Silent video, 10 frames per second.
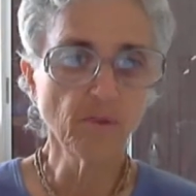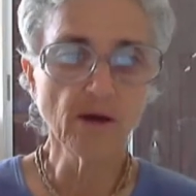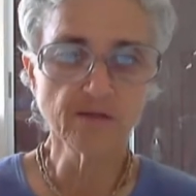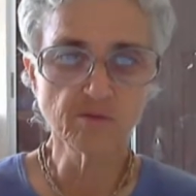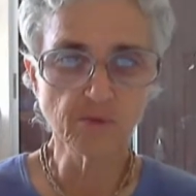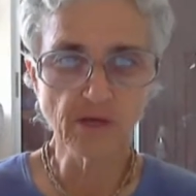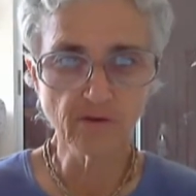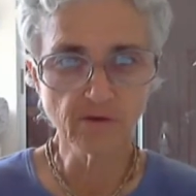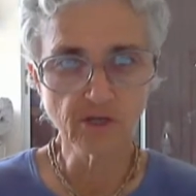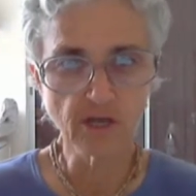possibly
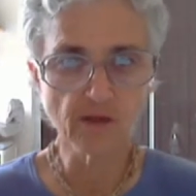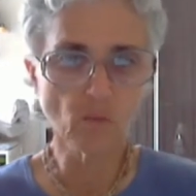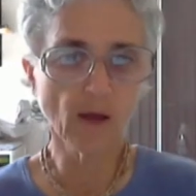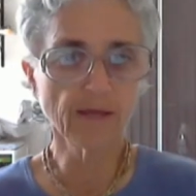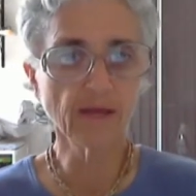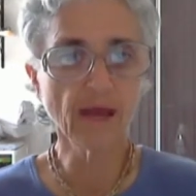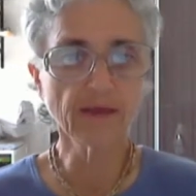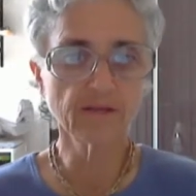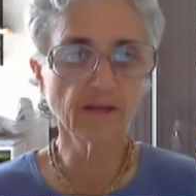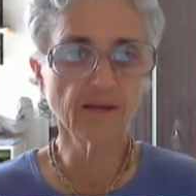understand why he
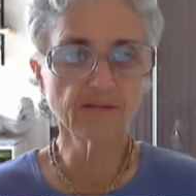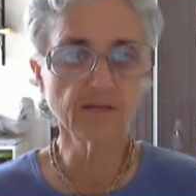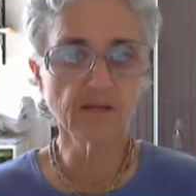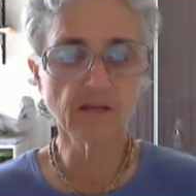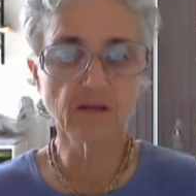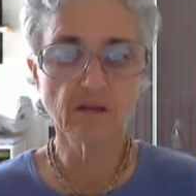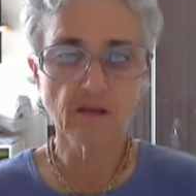acted as he did